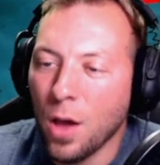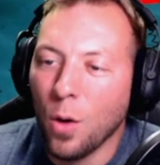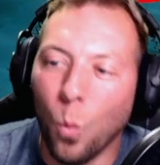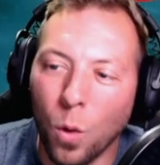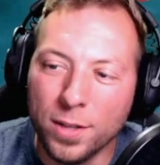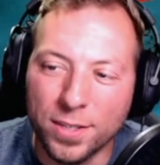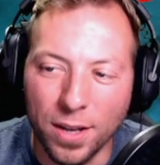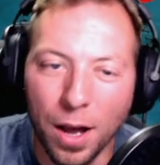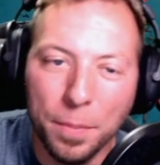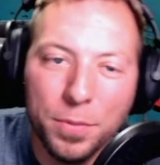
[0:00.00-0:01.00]
What's
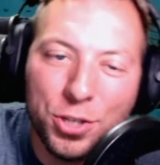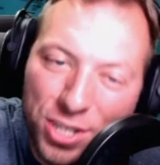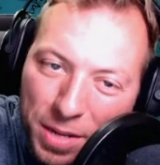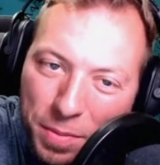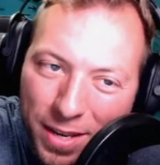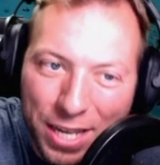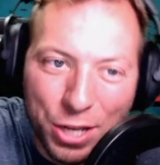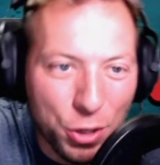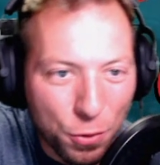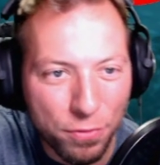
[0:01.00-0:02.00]
up, Shiba
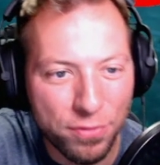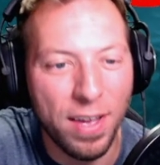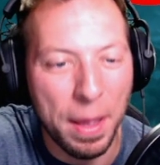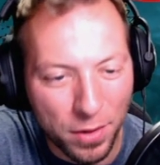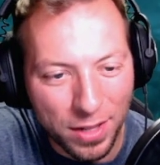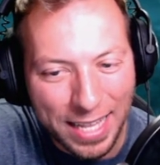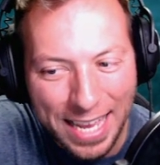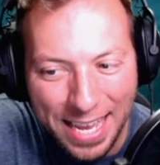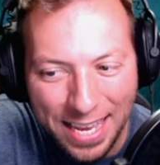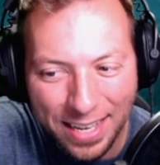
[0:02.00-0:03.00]
Inu
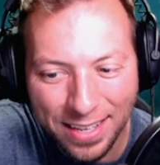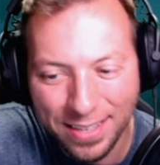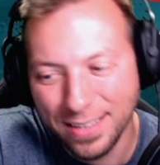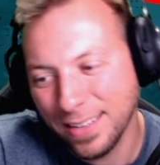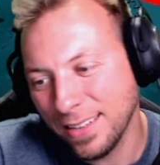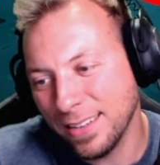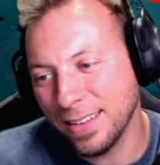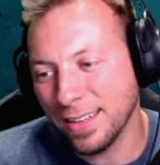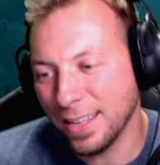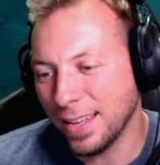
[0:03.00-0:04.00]
family?
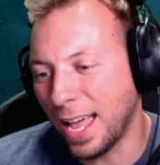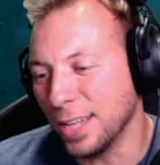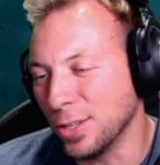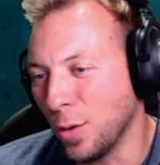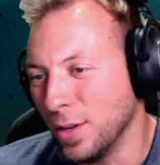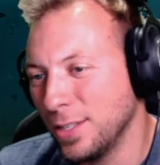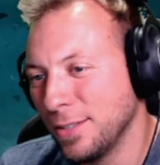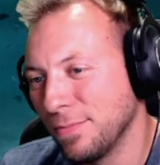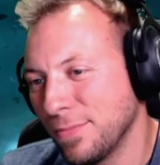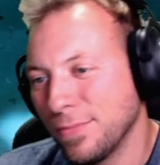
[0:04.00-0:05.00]
As
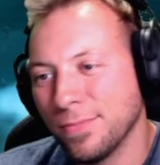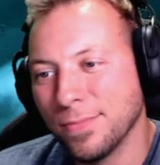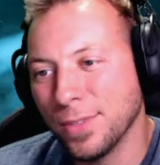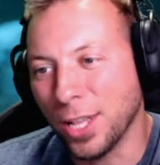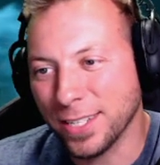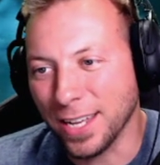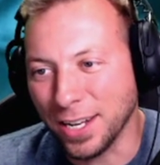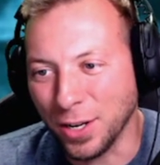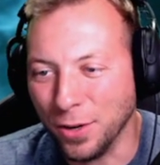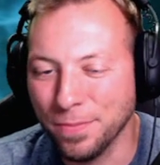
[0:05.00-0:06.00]
always,
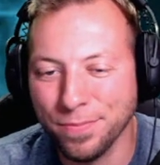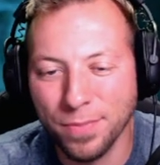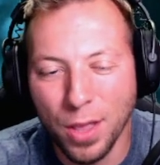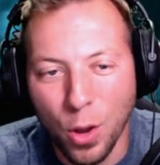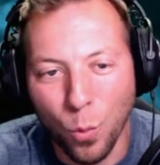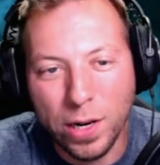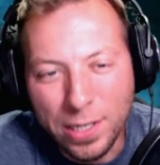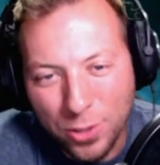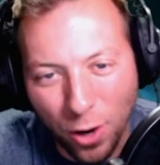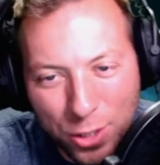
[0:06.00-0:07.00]
Luckside here.
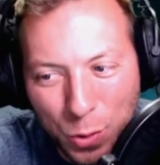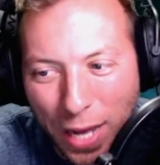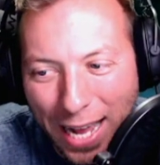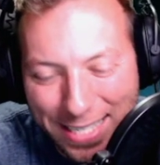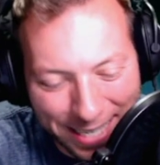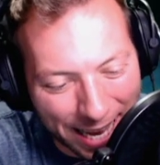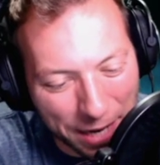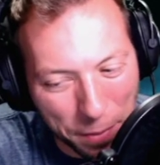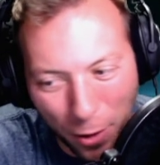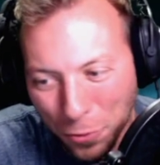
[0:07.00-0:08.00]
Ready to talk to you guys
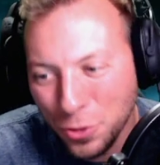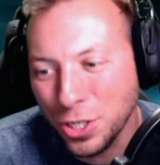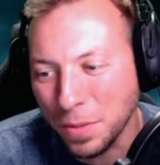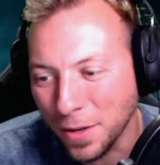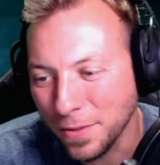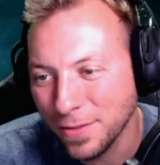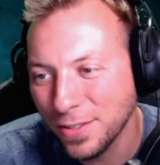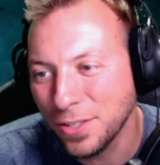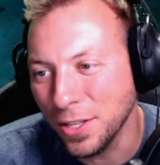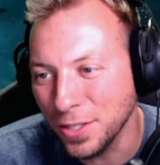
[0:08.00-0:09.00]
again about Shiba.
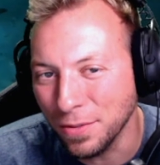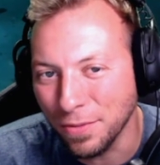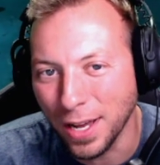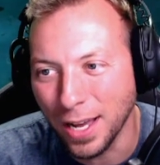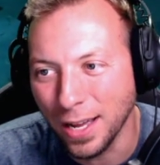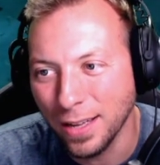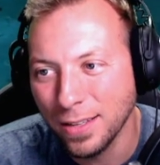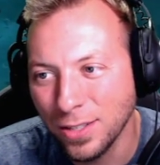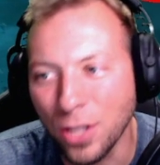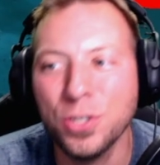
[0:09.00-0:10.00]
Tons of
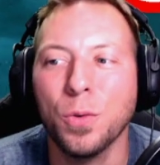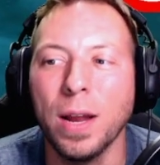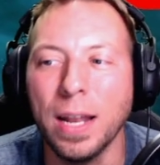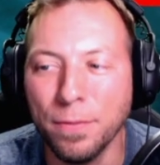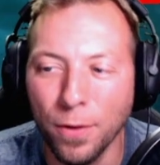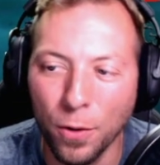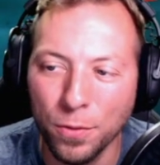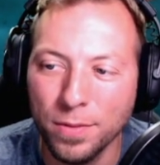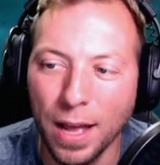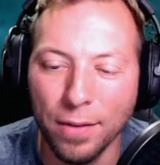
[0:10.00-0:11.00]
great
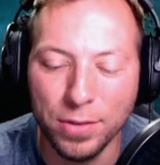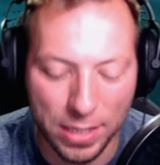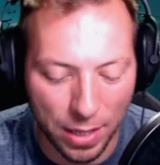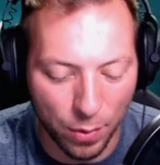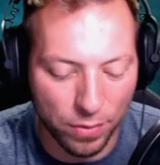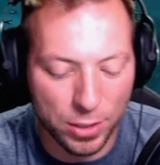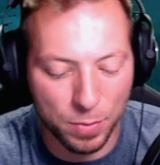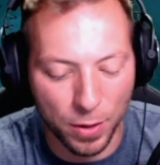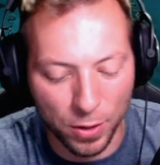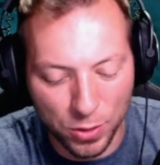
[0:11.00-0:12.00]
info, obviously, that we've
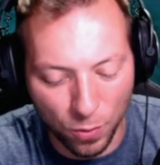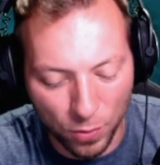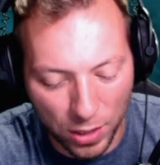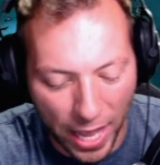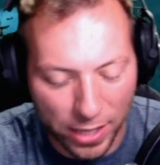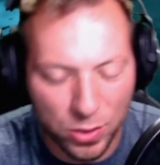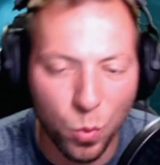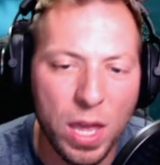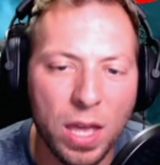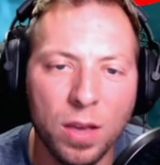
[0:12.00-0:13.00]
experienced over the last
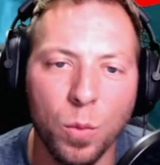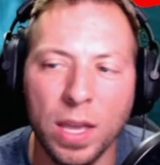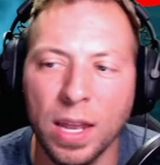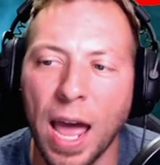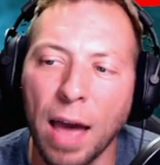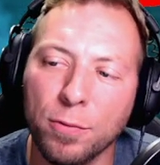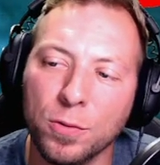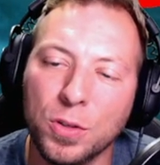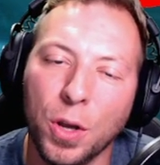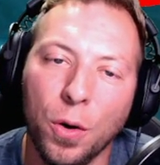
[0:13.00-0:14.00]
week, week and a half or
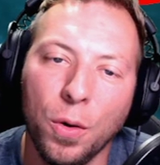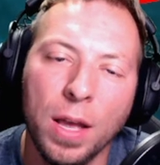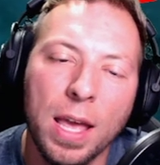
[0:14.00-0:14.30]
so.